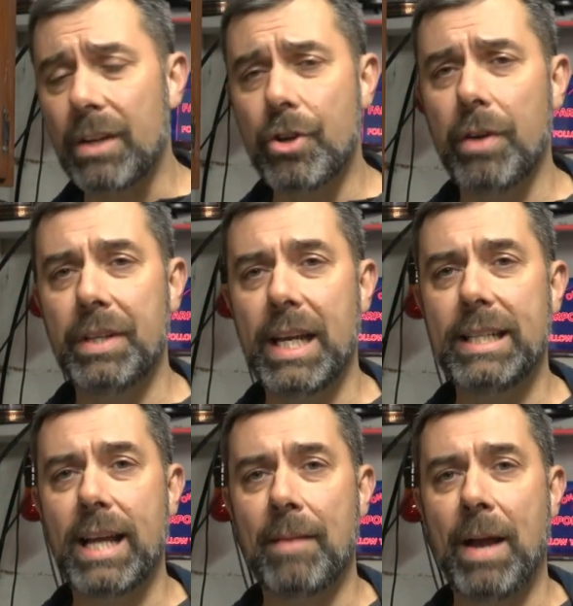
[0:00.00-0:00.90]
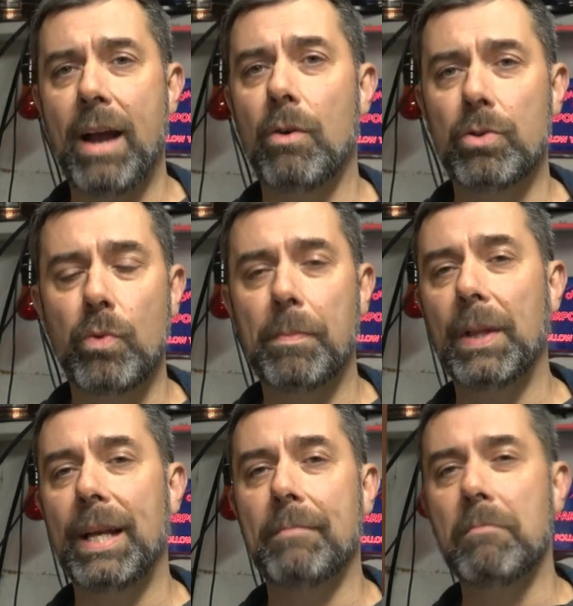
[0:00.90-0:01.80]
During the daytime hours, we
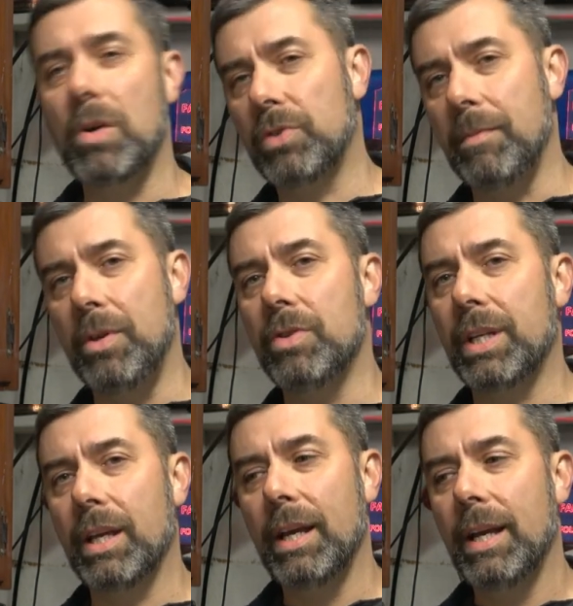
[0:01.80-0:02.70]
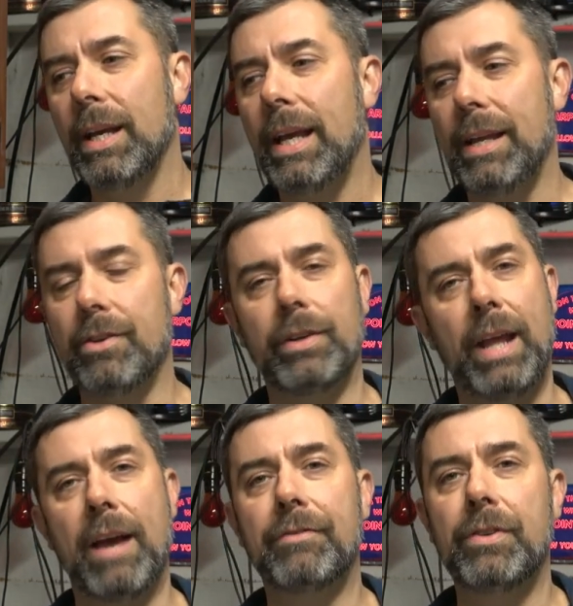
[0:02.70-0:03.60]
played mostly music, and during
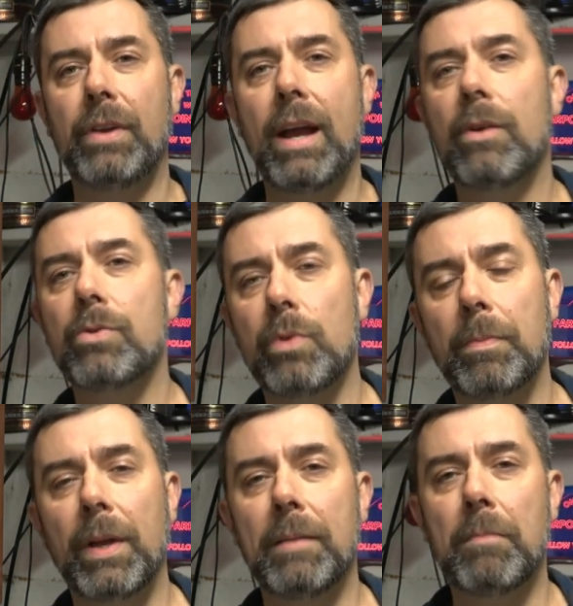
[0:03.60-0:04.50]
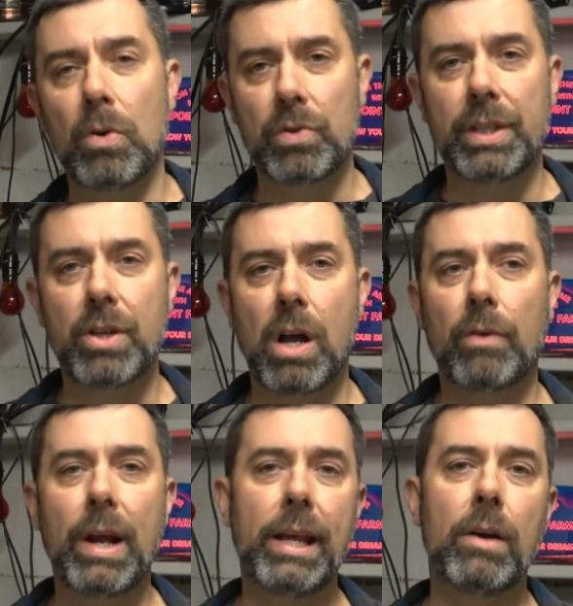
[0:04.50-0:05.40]
the afternoon hours, we played mostly
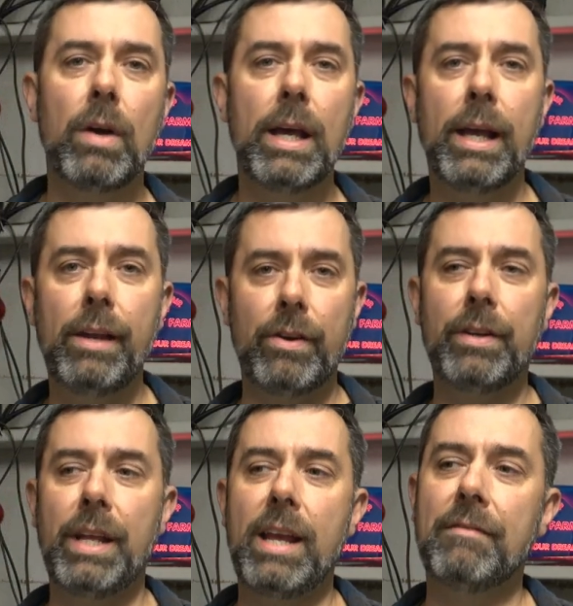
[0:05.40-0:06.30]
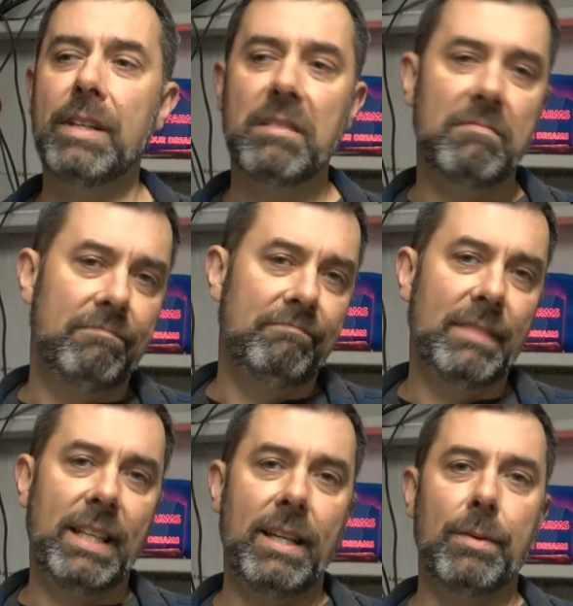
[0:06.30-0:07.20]
talk radio, and during the evening,
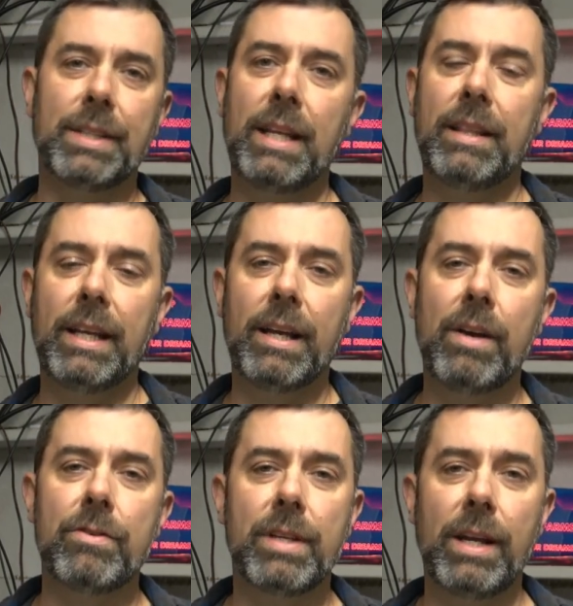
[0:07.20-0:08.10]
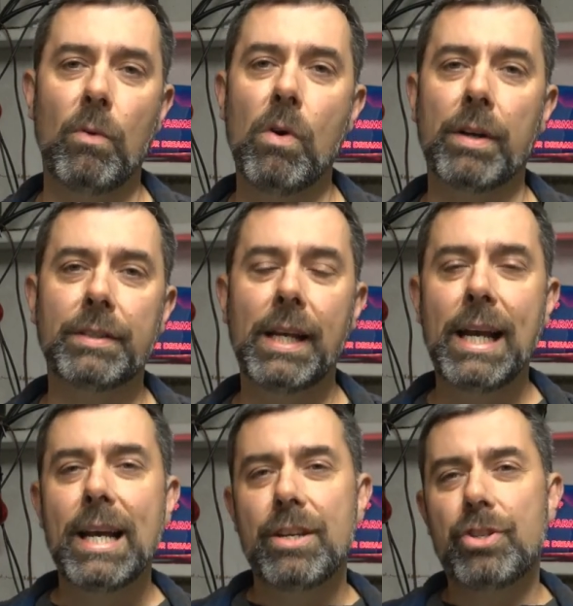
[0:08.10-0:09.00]
it was anything goes, and it works.
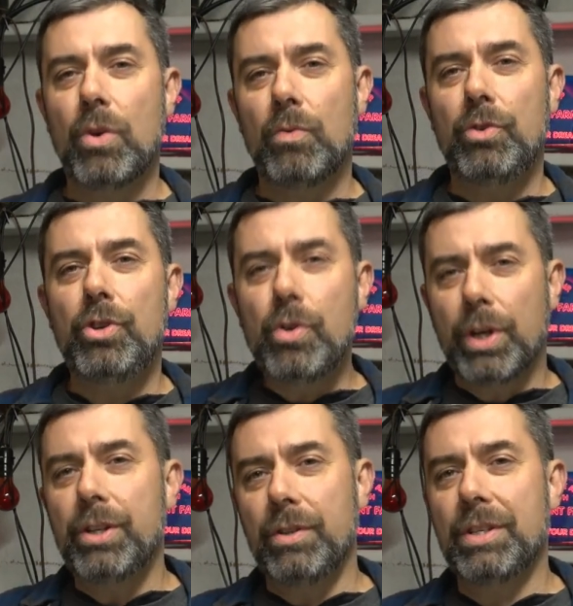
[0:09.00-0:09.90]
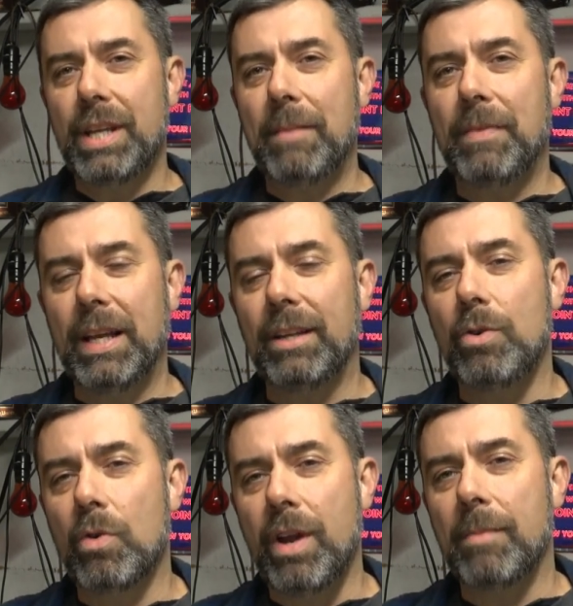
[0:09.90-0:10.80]
So you could do the same thing in
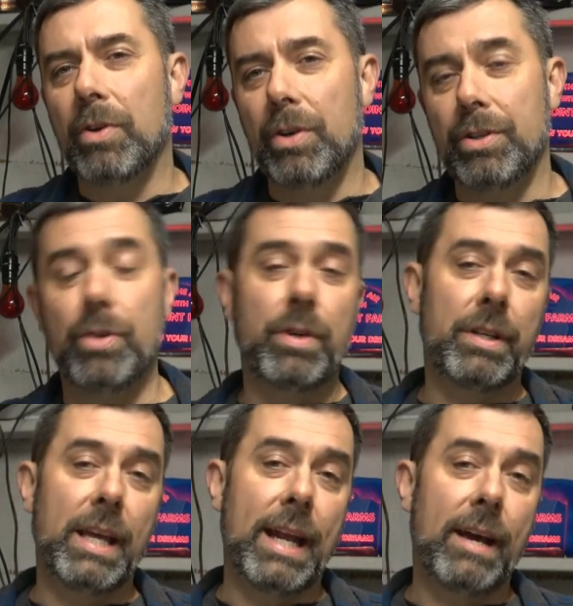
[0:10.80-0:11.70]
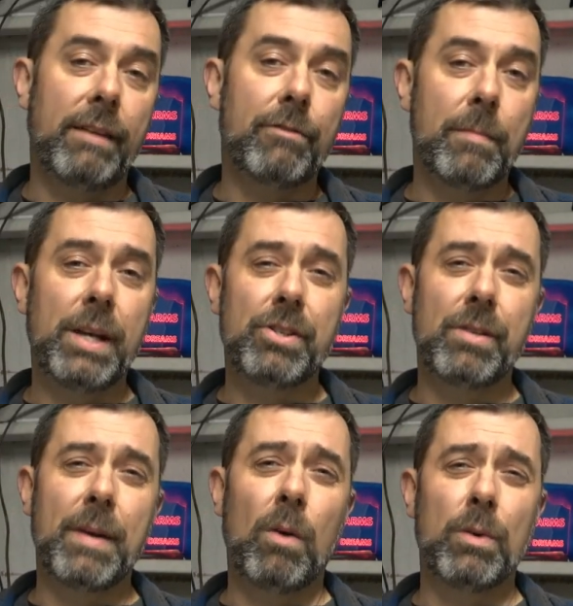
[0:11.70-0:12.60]
your neighborhood. You could get out
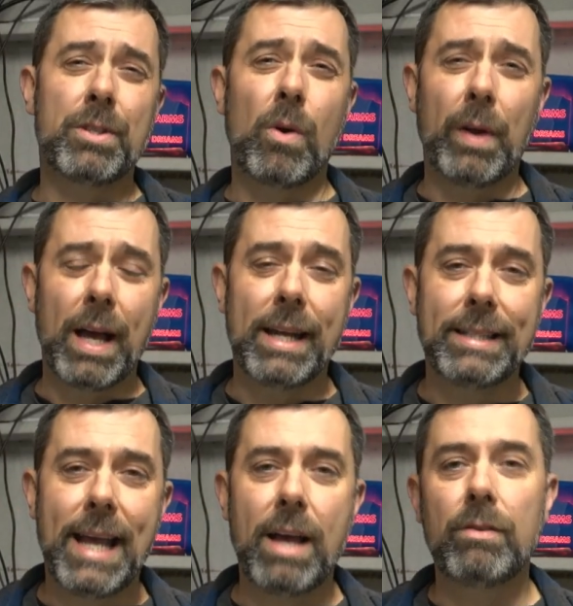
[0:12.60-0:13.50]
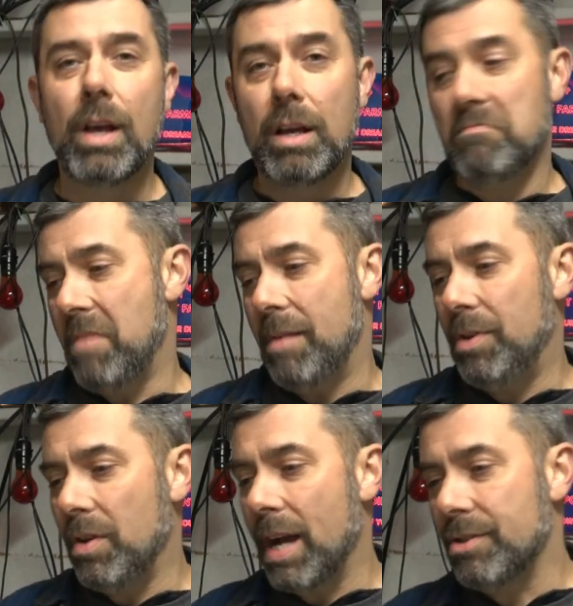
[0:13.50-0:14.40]
information about what's going on in town.
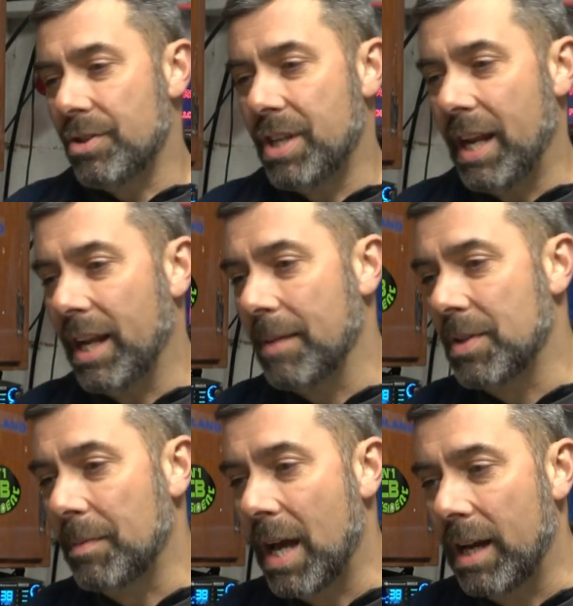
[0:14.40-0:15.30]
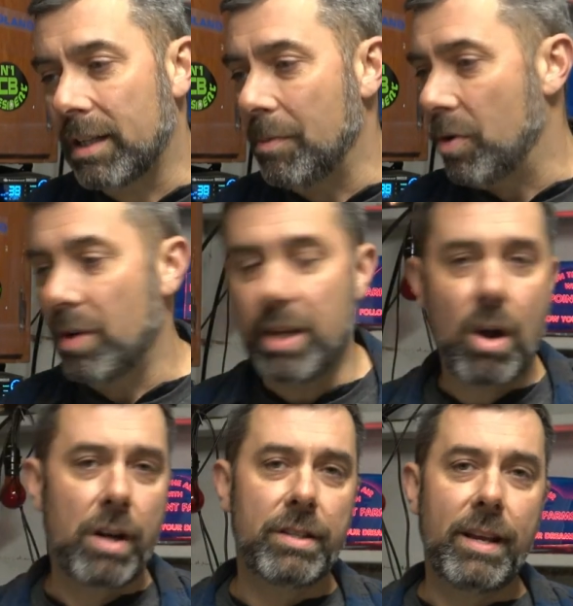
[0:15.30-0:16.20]
Maybe you guys are setting up some kind of community
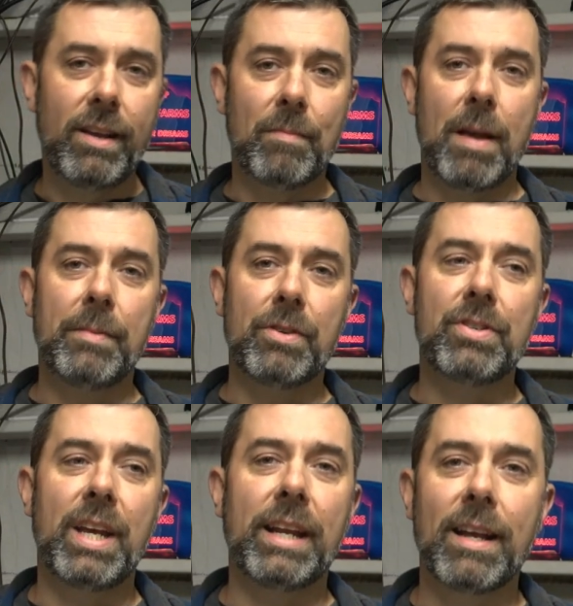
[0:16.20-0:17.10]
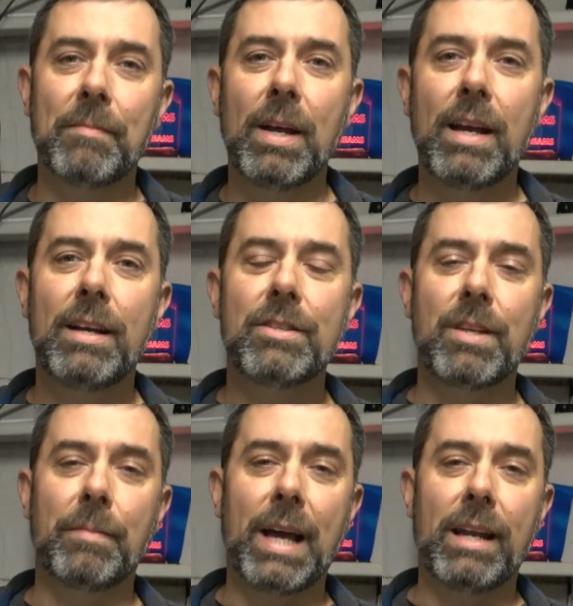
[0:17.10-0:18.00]
yard sale. Maybe you're setting up
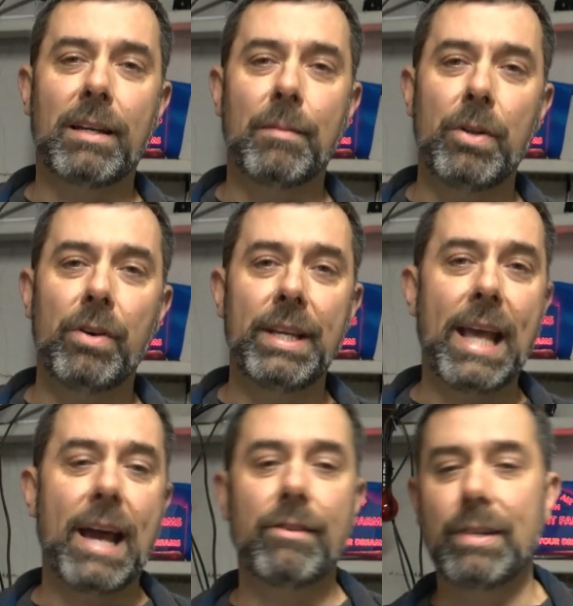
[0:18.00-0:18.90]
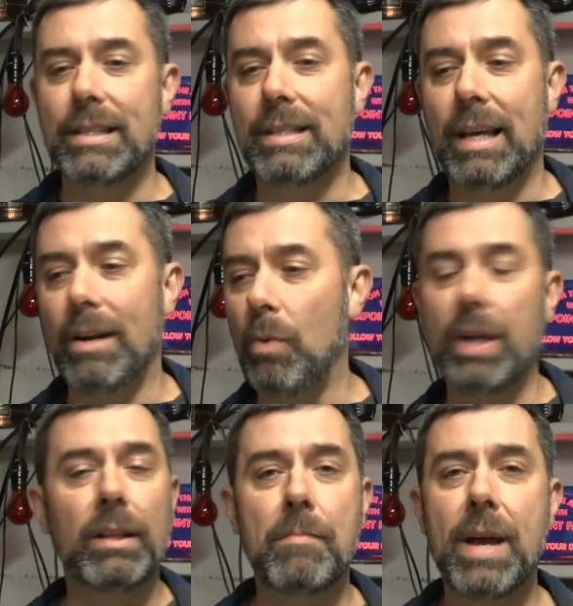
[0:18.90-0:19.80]
some kind of community gatherings on a
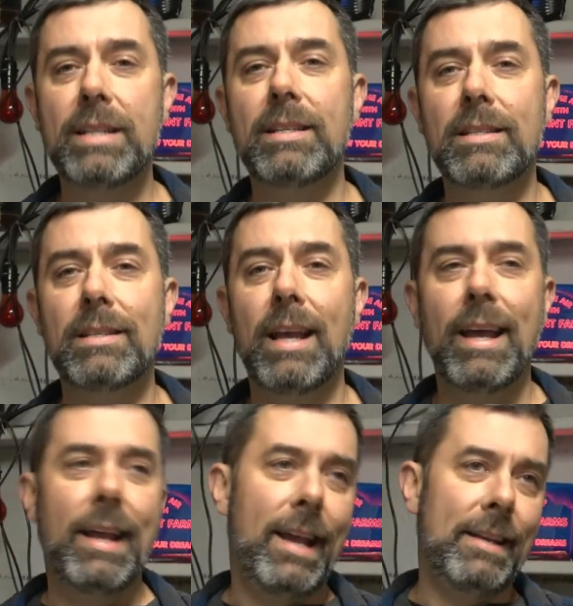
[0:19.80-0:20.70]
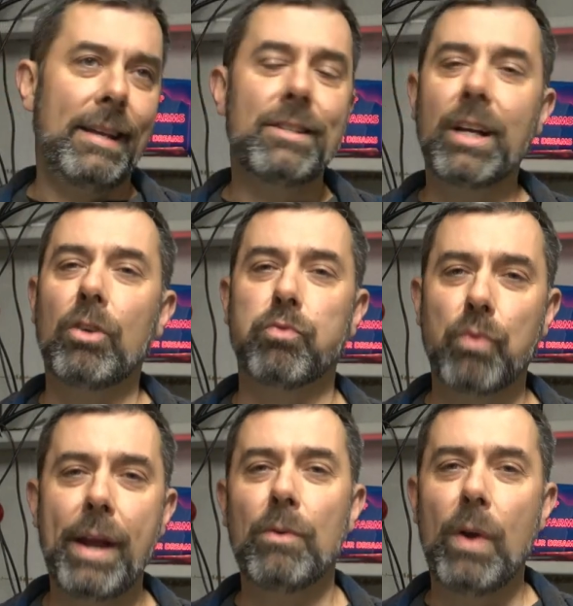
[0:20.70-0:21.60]
weekly basis, and it's a
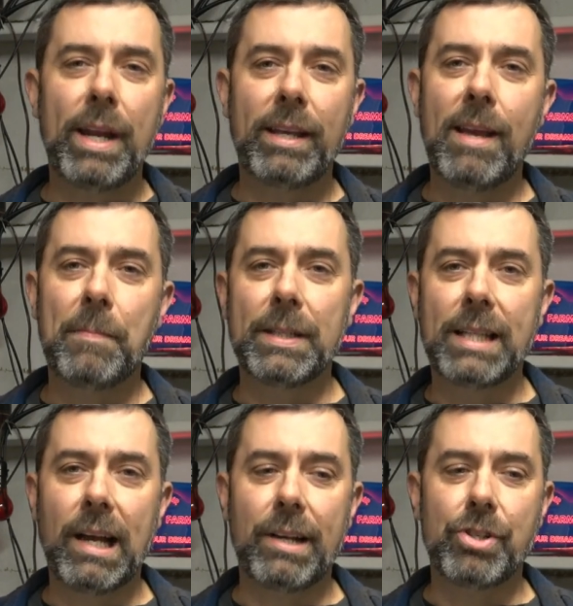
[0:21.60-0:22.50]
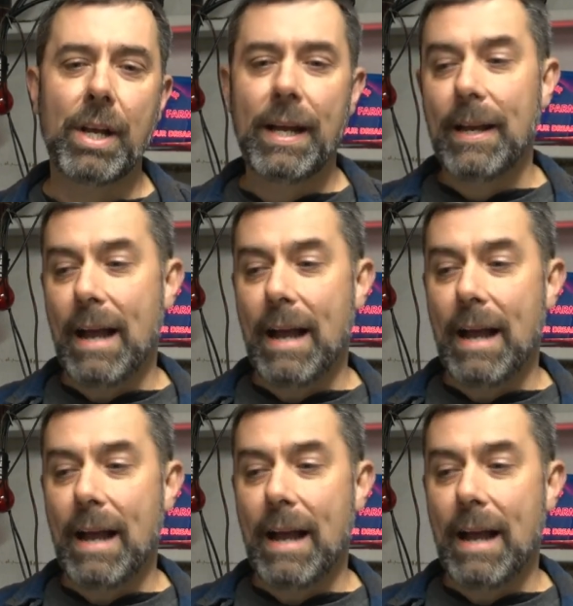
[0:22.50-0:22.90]
great way to keep in touch.